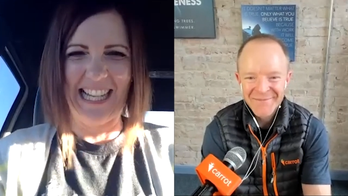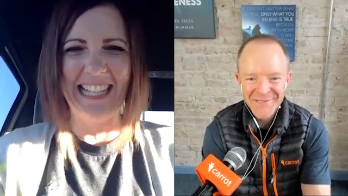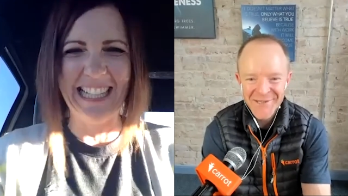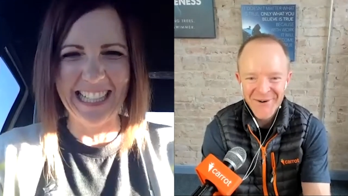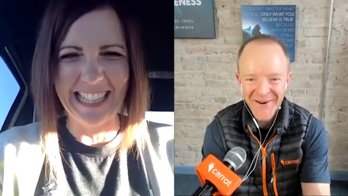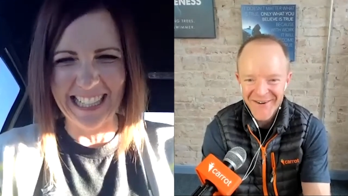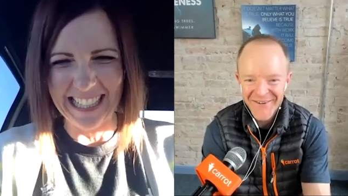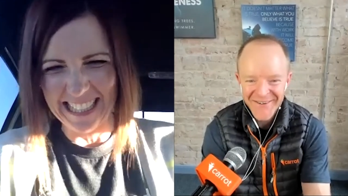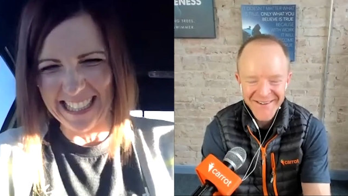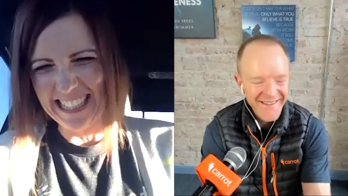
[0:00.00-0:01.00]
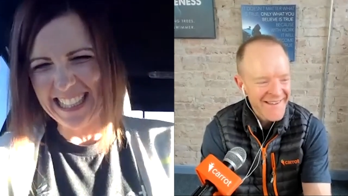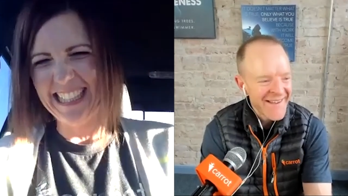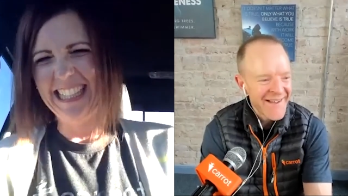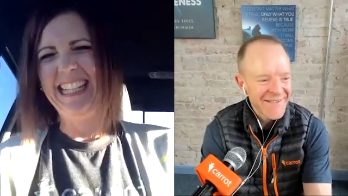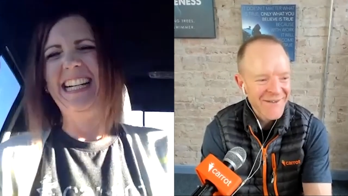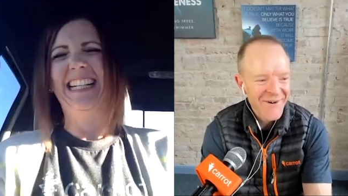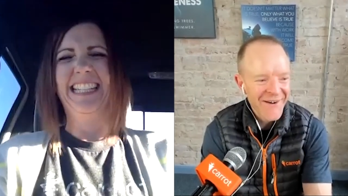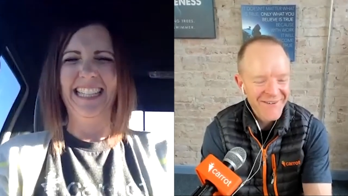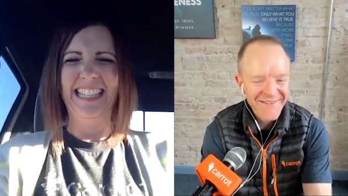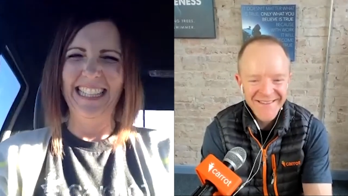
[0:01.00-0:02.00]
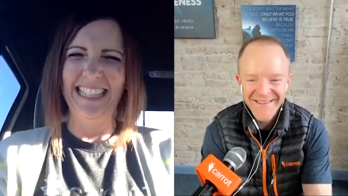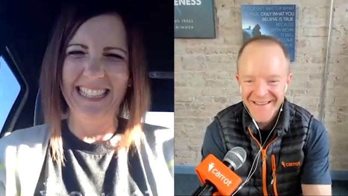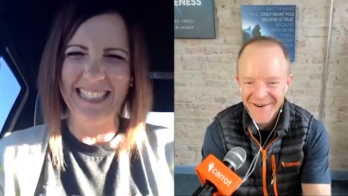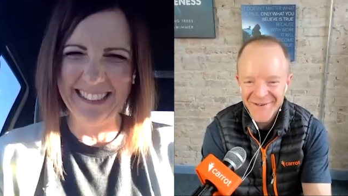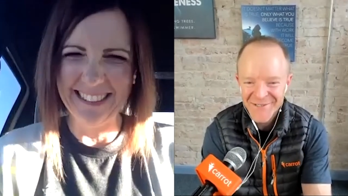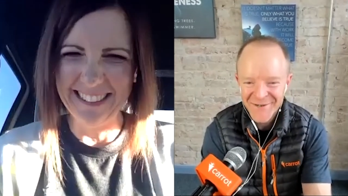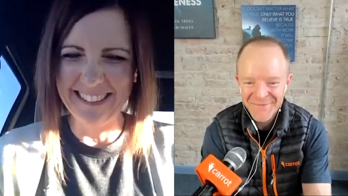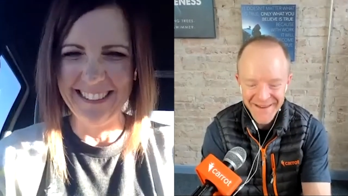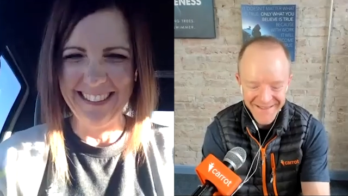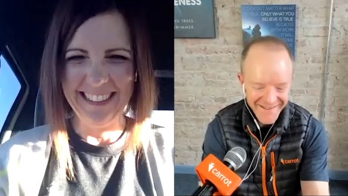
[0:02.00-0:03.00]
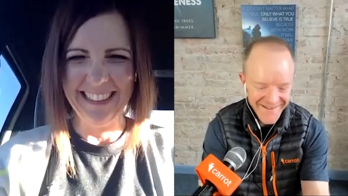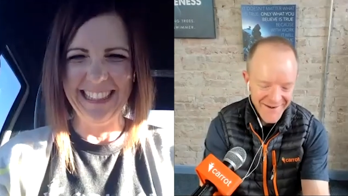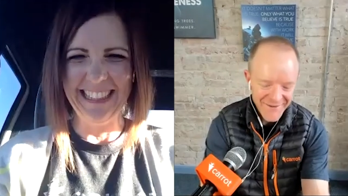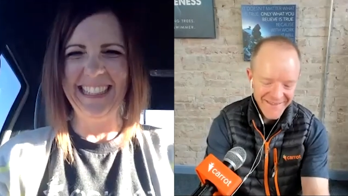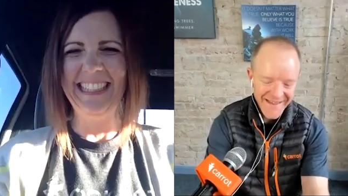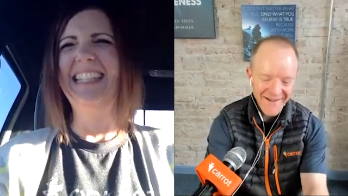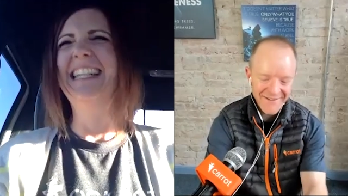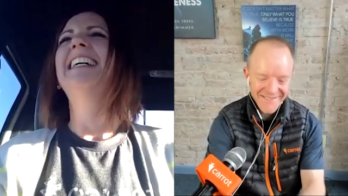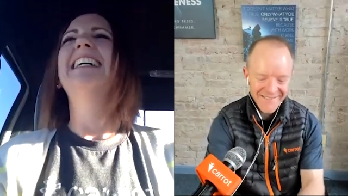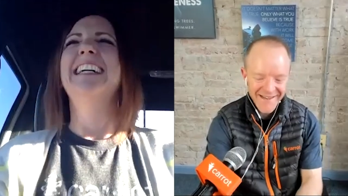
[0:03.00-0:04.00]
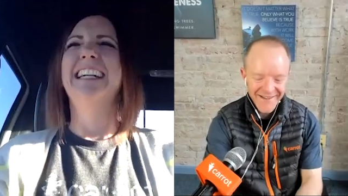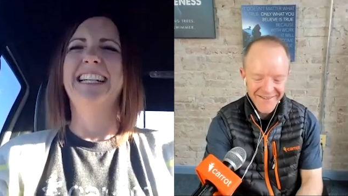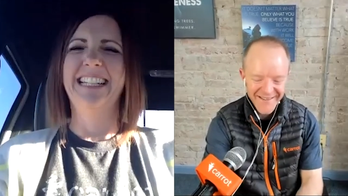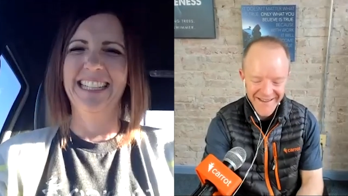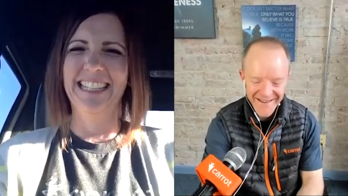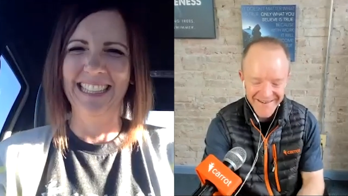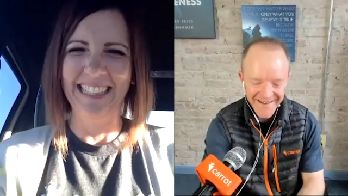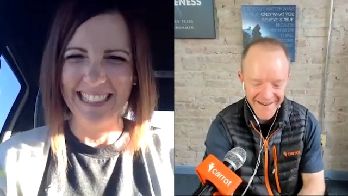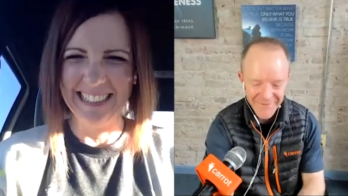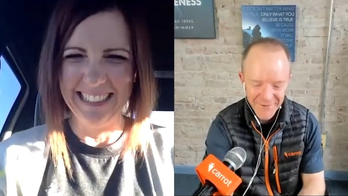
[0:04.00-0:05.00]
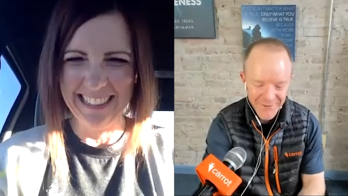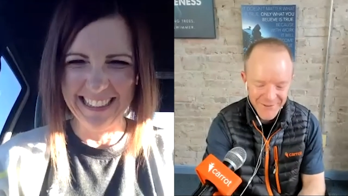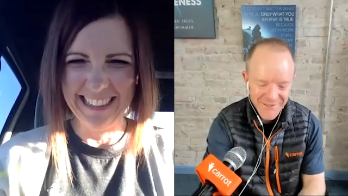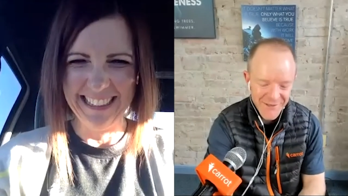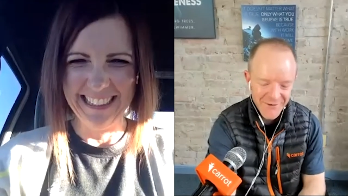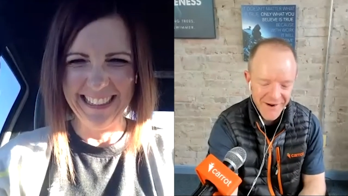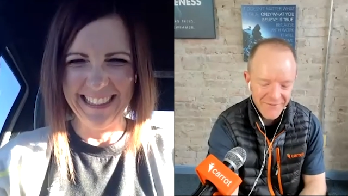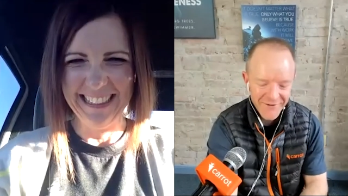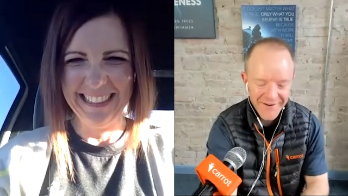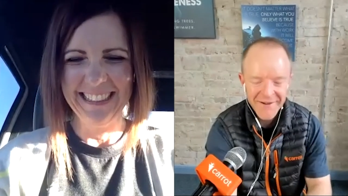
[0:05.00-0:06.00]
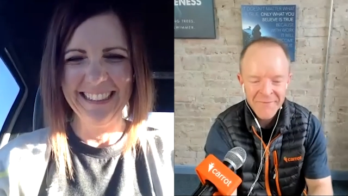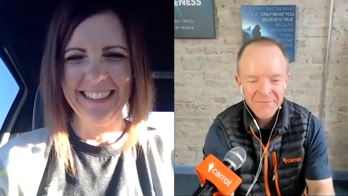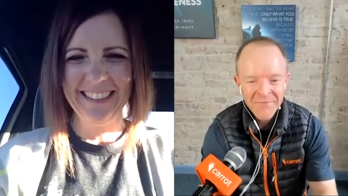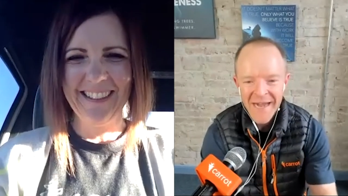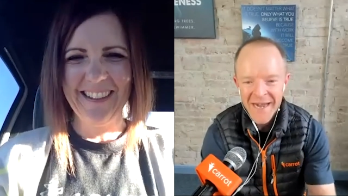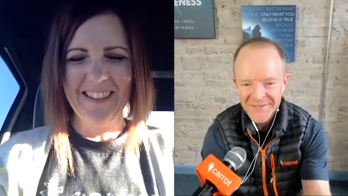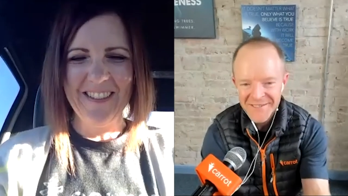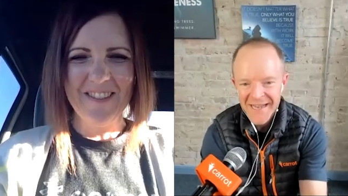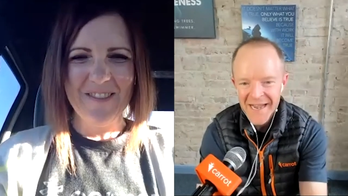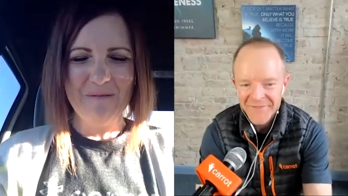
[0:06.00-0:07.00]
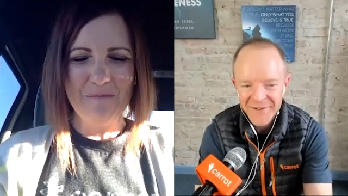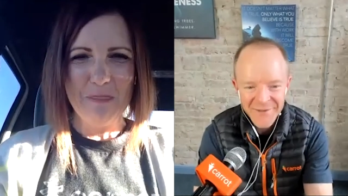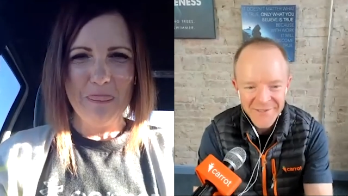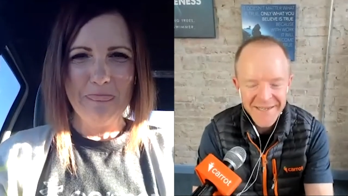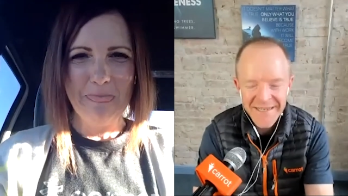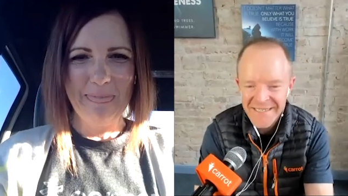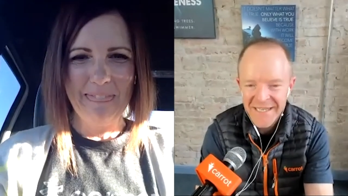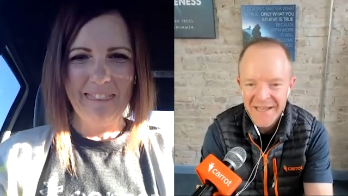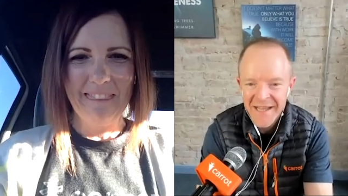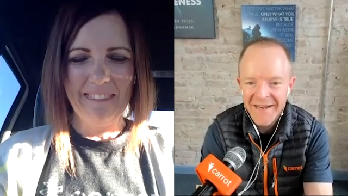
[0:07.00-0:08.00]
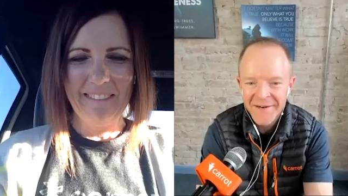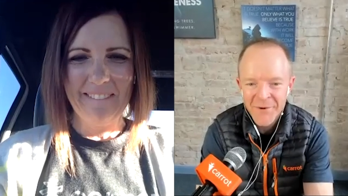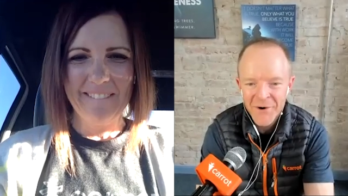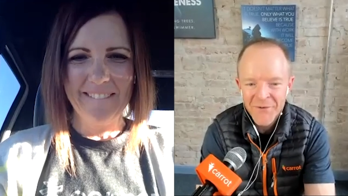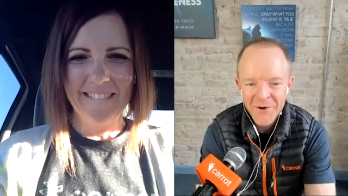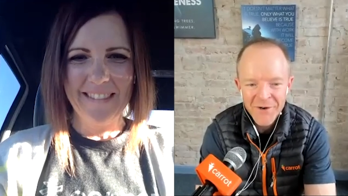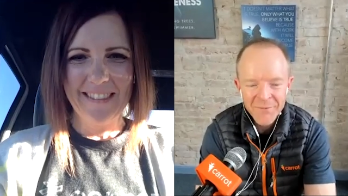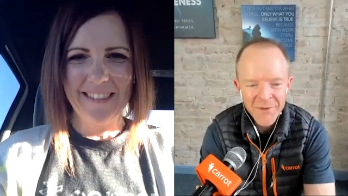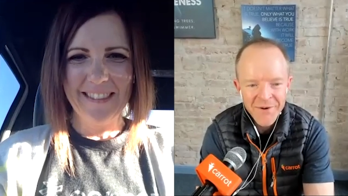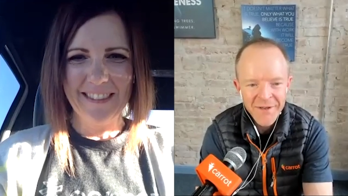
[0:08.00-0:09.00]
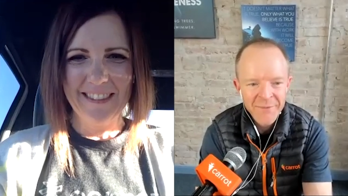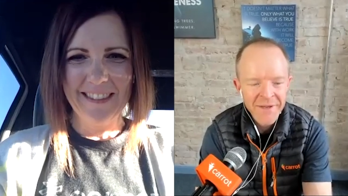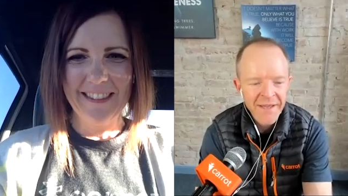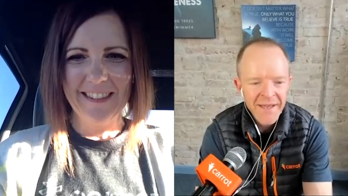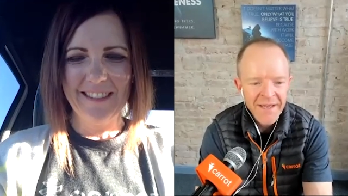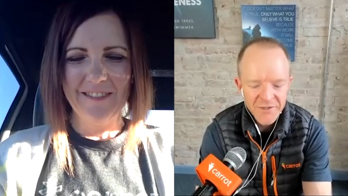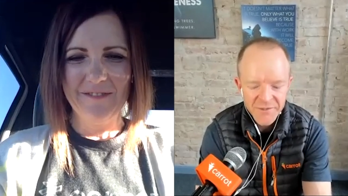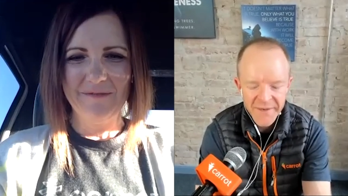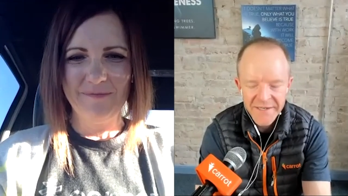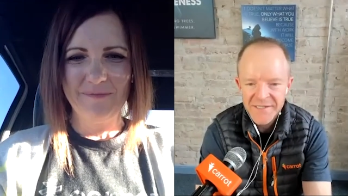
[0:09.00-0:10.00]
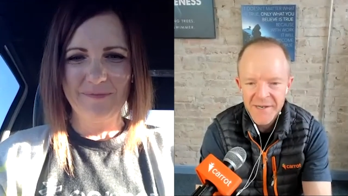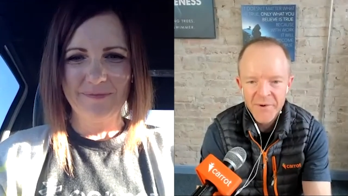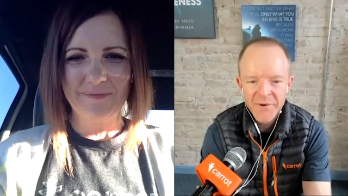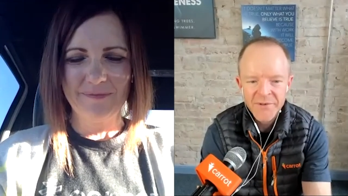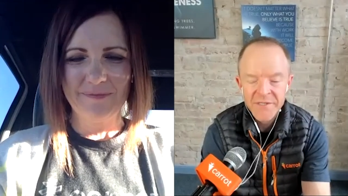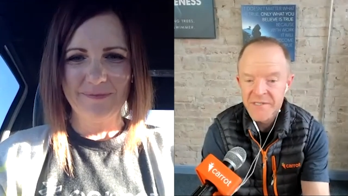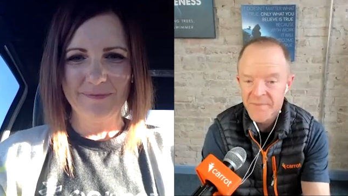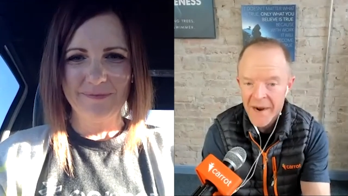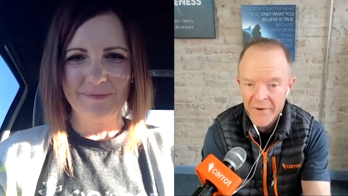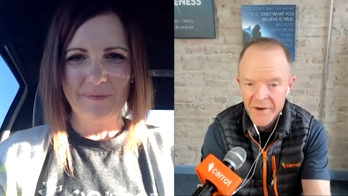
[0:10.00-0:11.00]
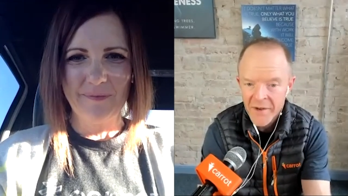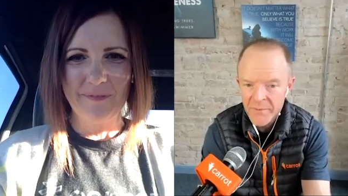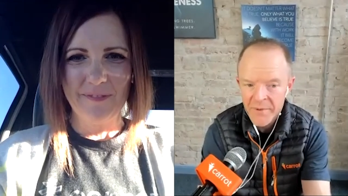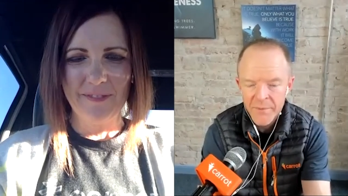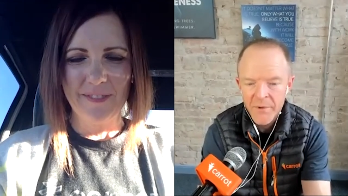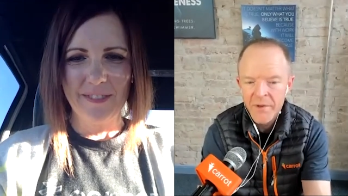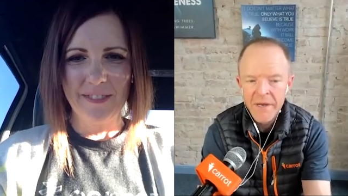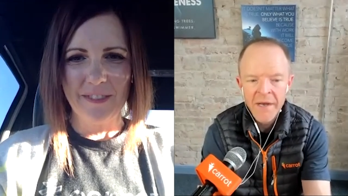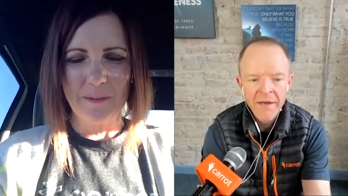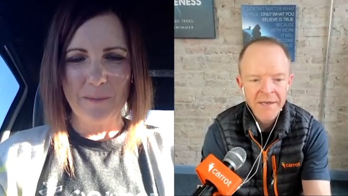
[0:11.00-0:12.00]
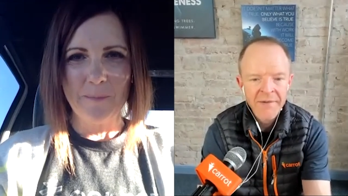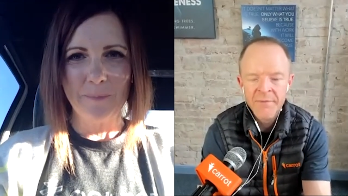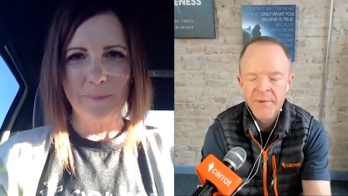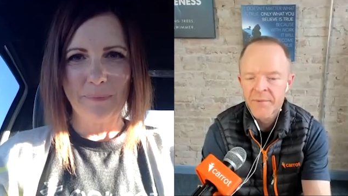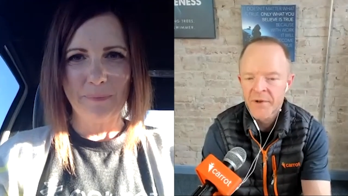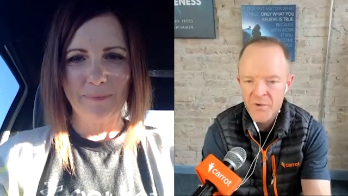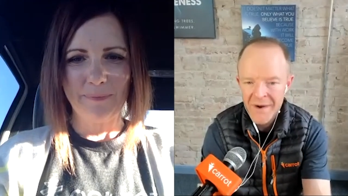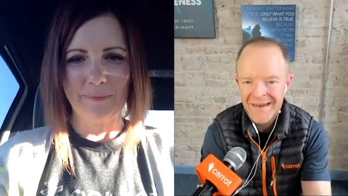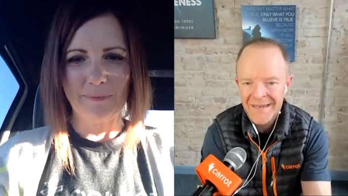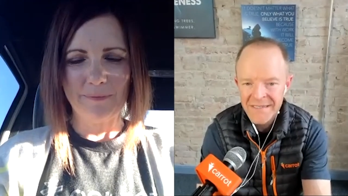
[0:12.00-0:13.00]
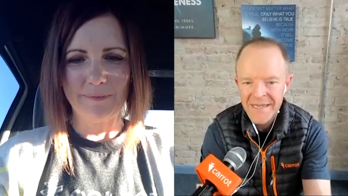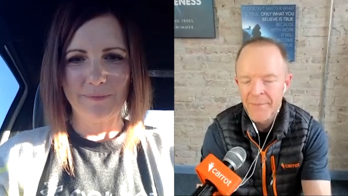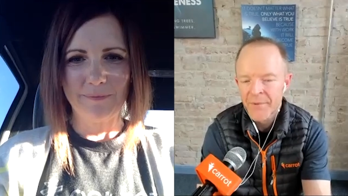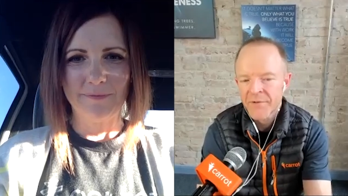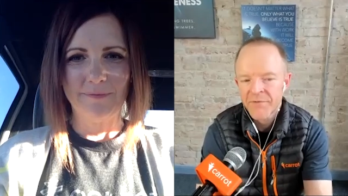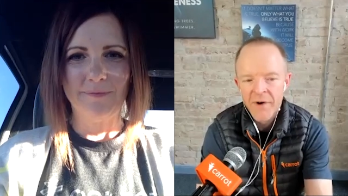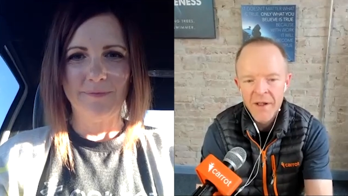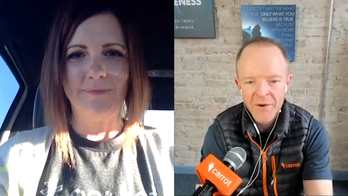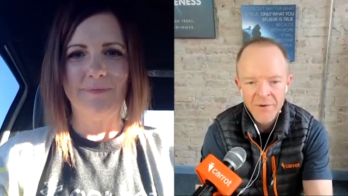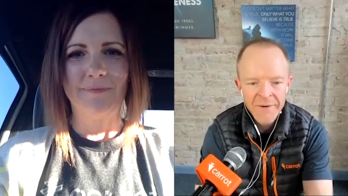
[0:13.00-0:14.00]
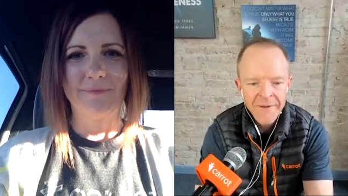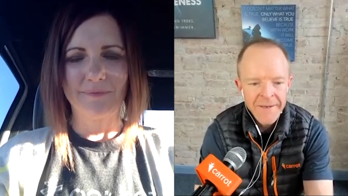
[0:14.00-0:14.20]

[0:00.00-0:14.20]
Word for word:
Speaker 1: so honored. I'm so honored that the Carrot shirt made the cut with the house sale. And April, we're just so grateful to obviously have you as a client and a part of our community, but just being someone who's inspiring other people, giving people a great example to follow.